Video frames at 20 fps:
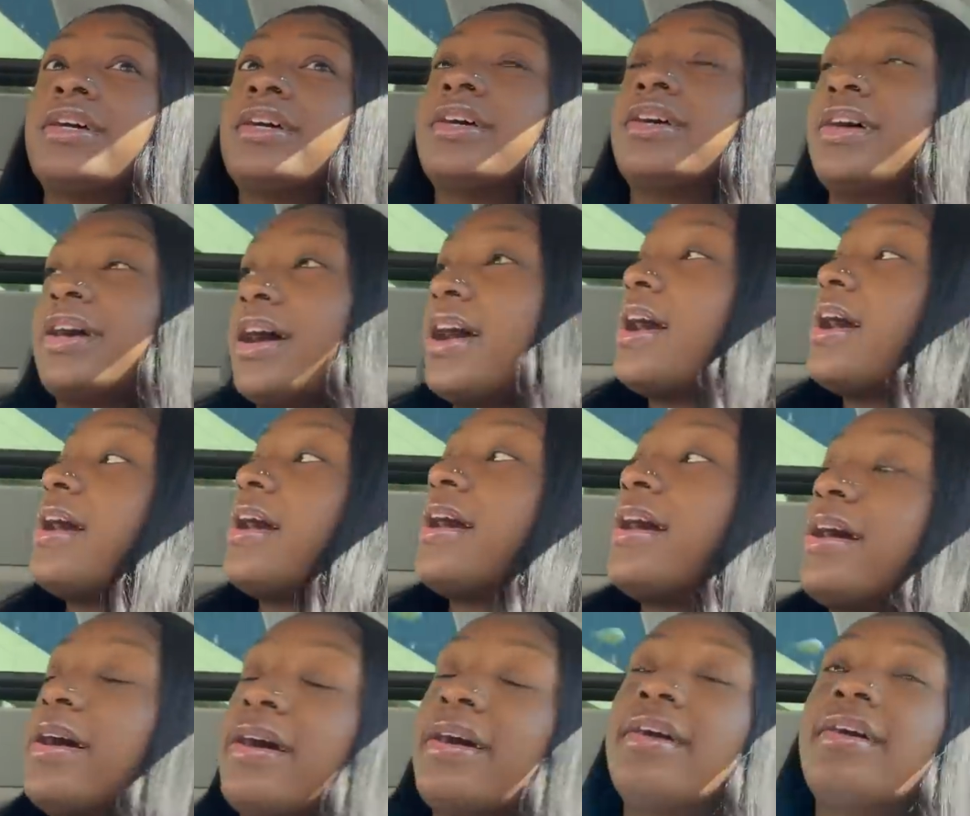
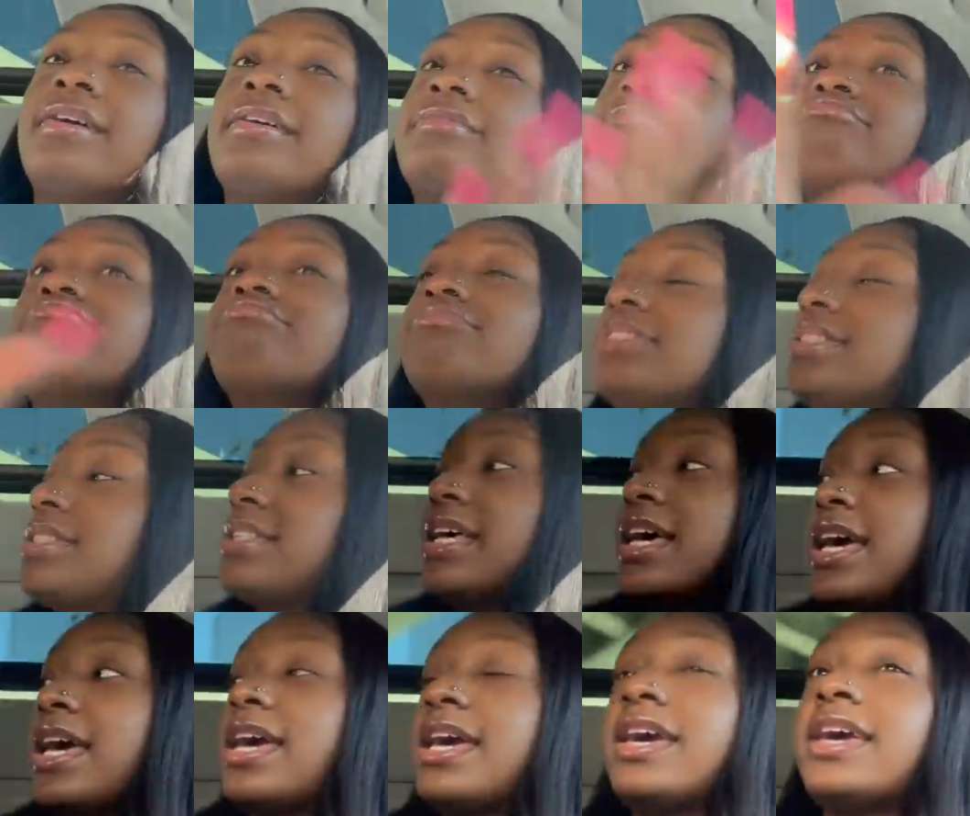Girl.
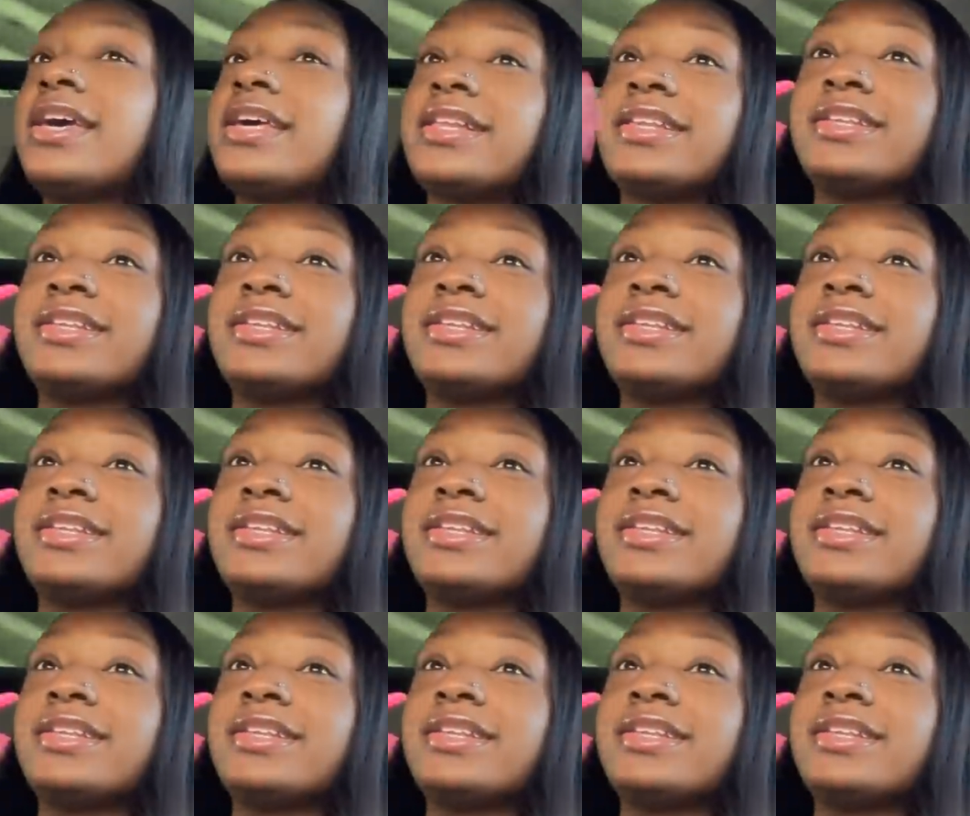See?